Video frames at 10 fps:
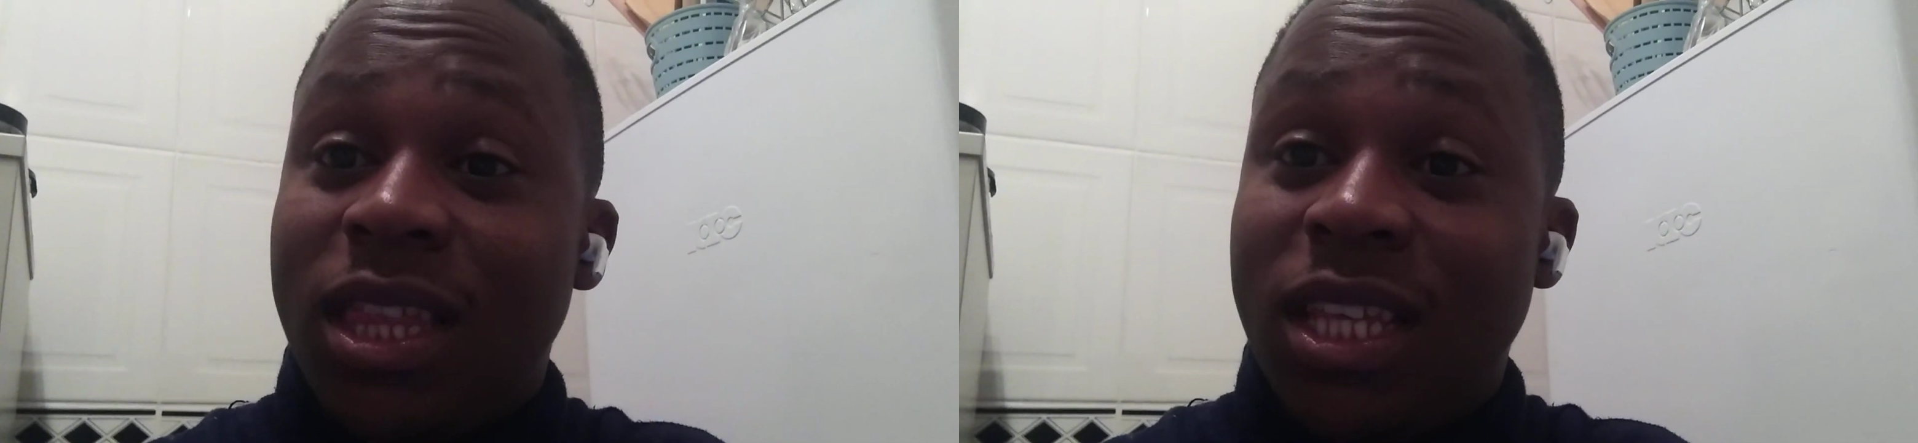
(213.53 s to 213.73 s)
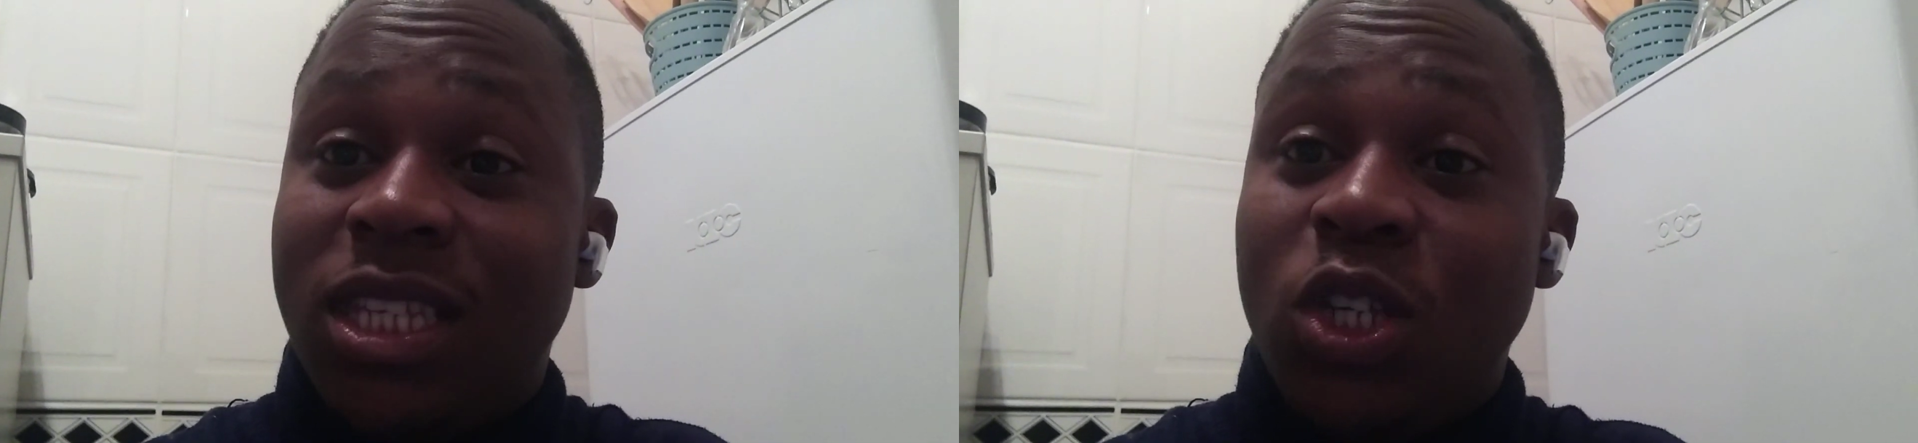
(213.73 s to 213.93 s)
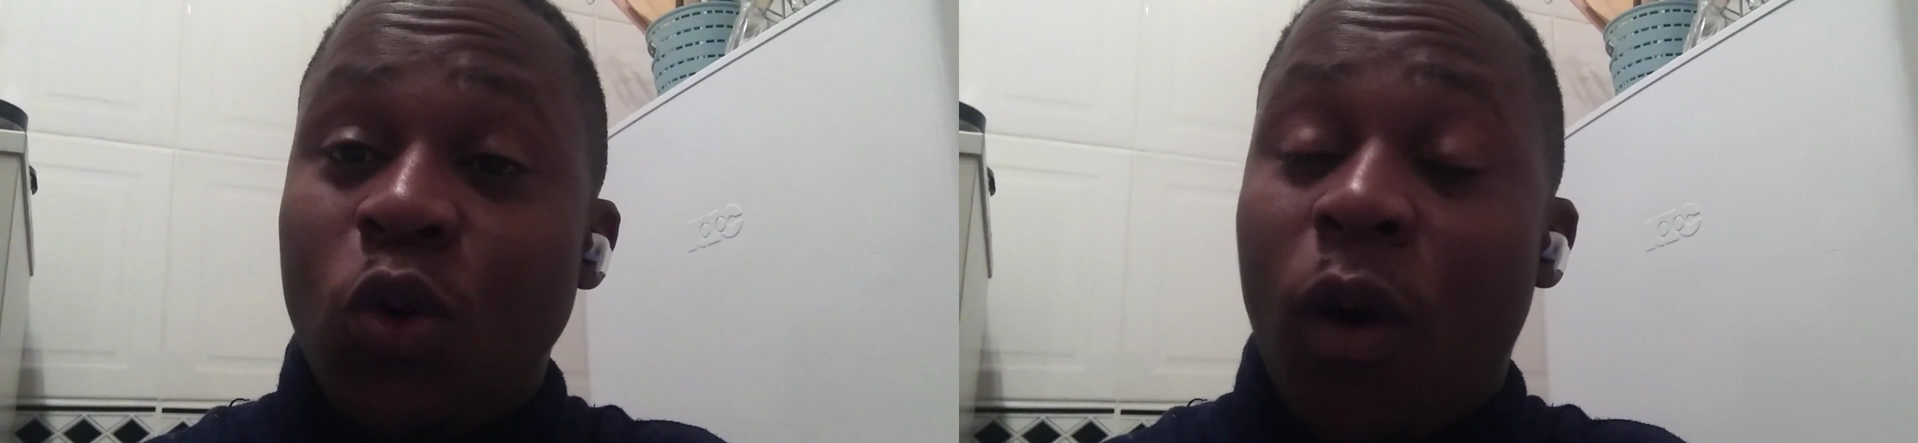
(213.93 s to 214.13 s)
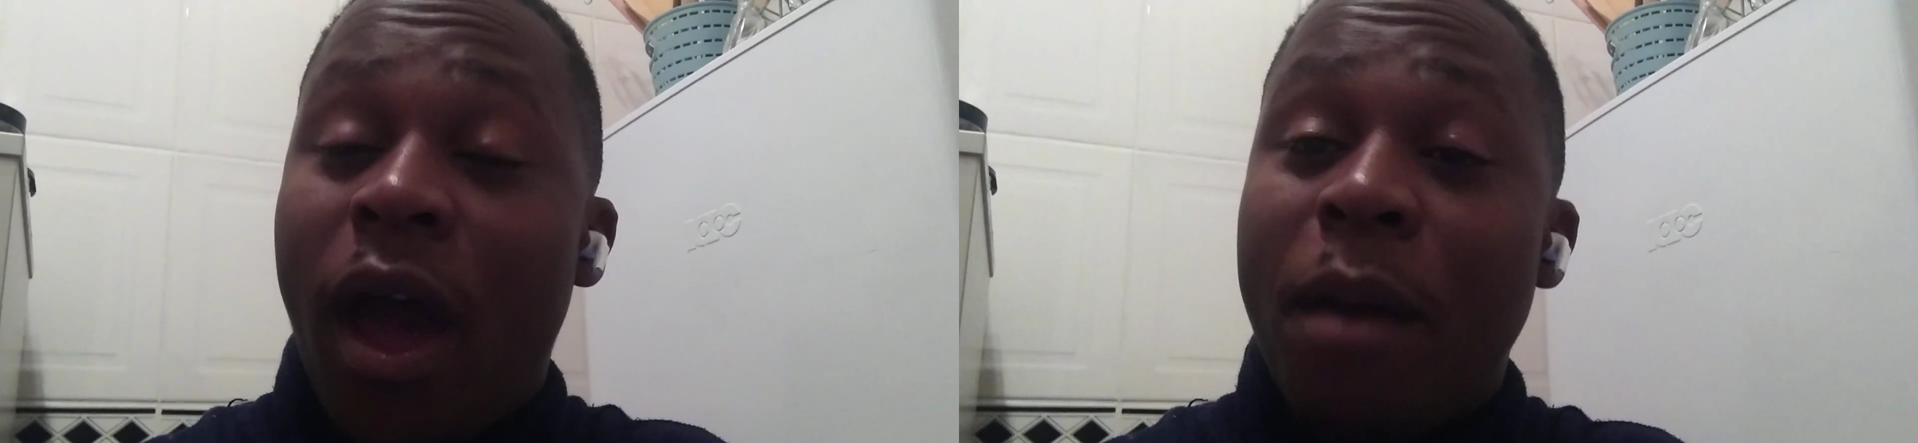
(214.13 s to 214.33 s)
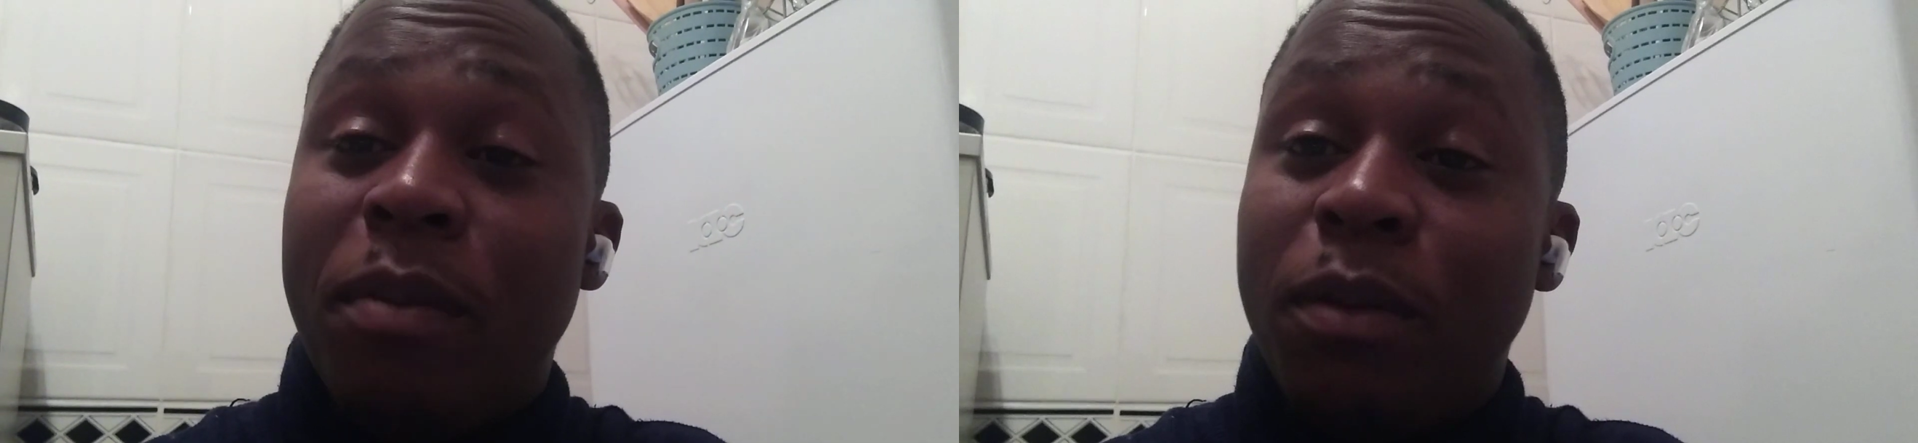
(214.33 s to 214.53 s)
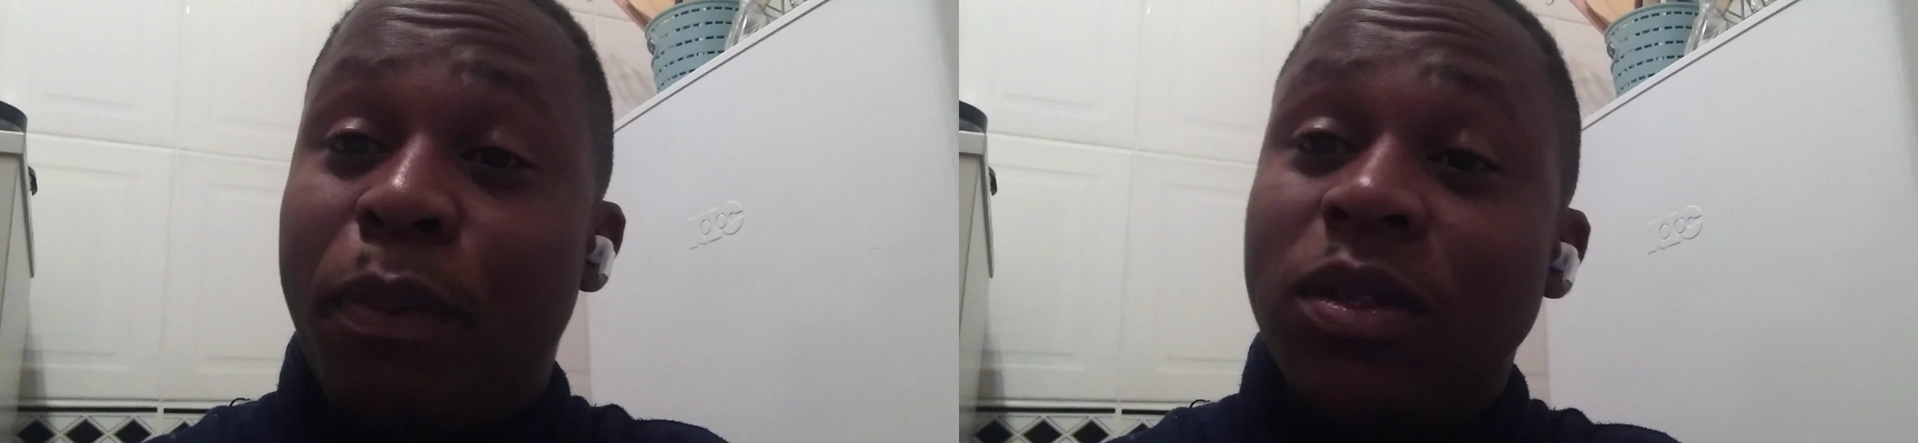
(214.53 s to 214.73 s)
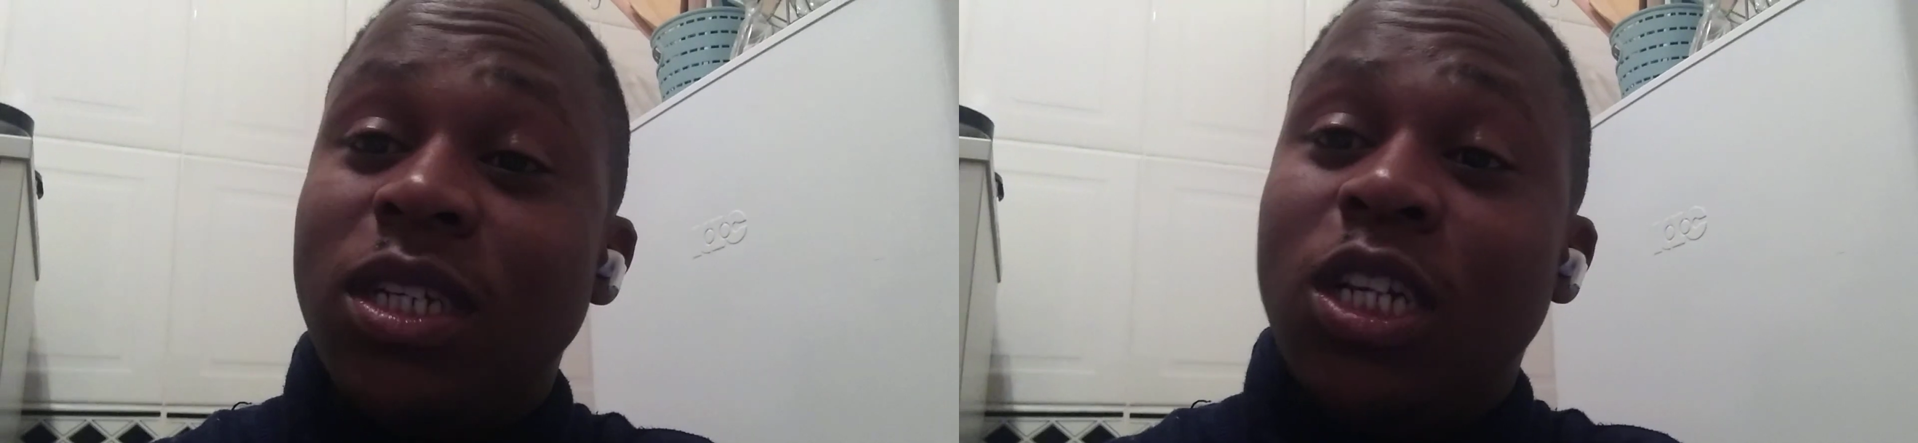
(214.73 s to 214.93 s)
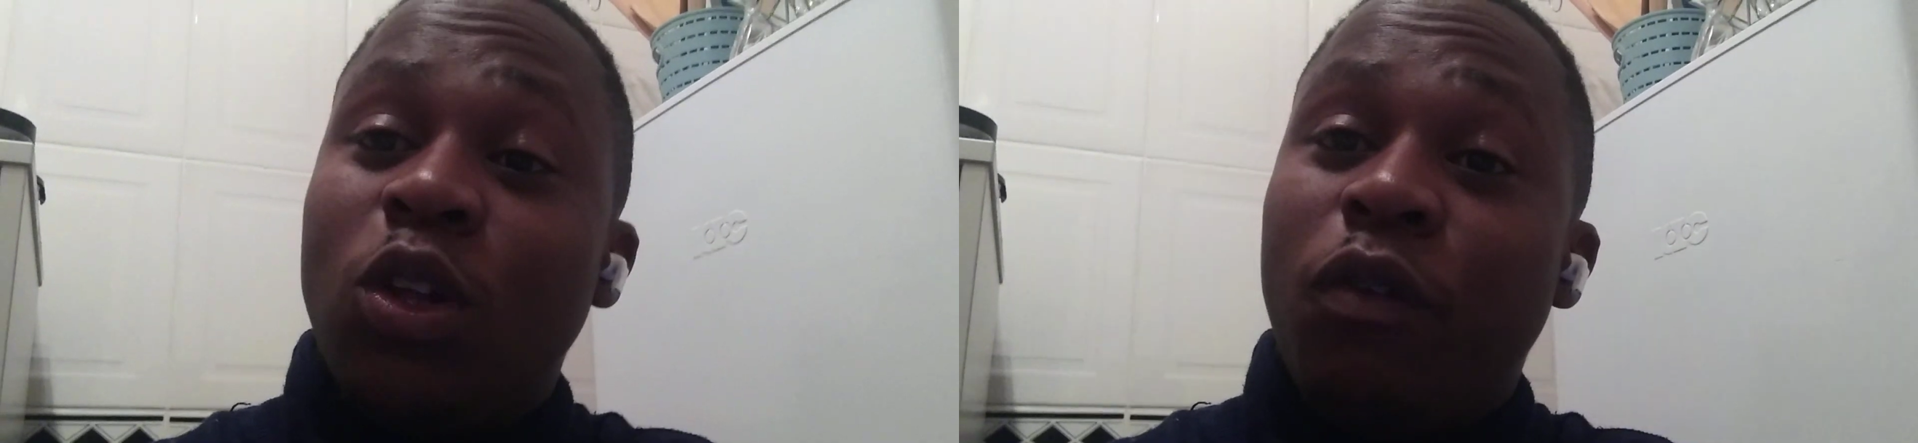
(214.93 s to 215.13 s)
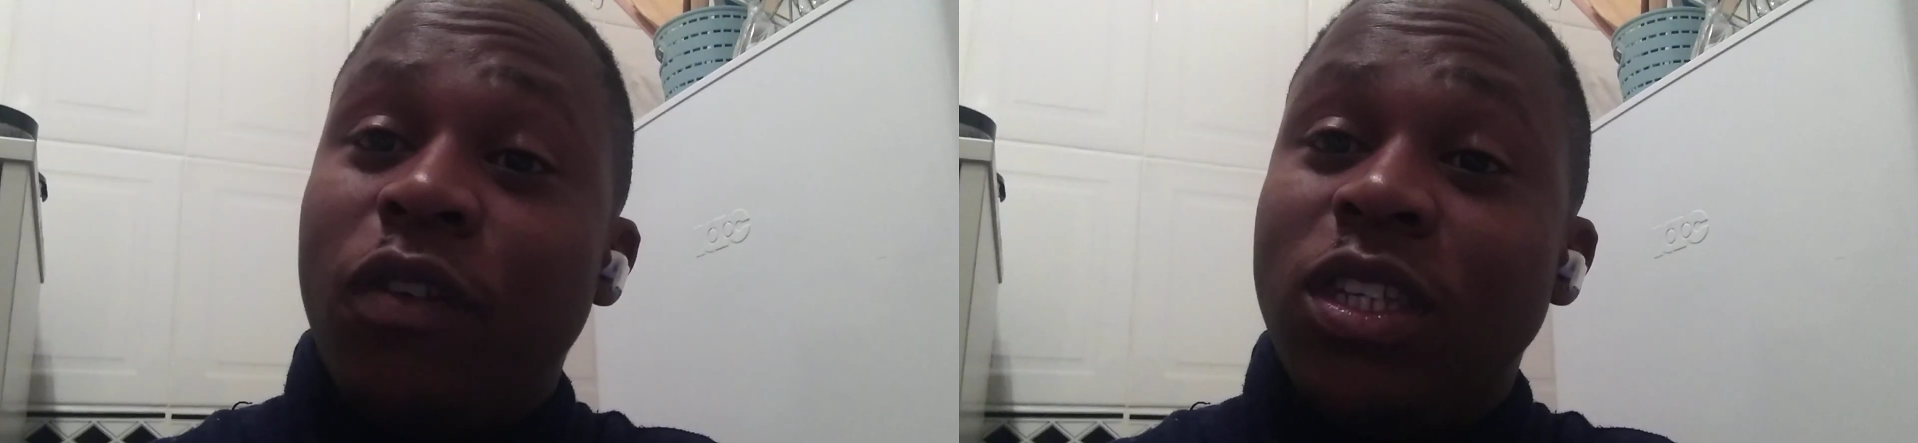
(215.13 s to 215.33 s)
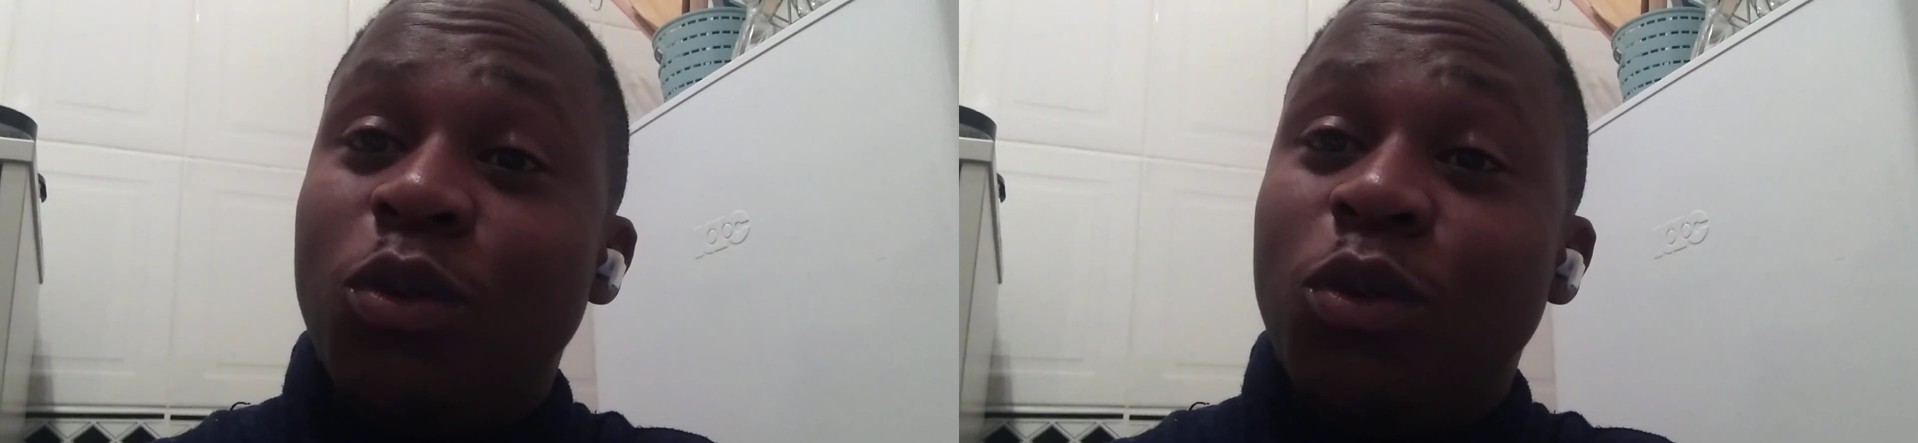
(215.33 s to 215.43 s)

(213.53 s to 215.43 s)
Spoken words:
this new hybrid position of his,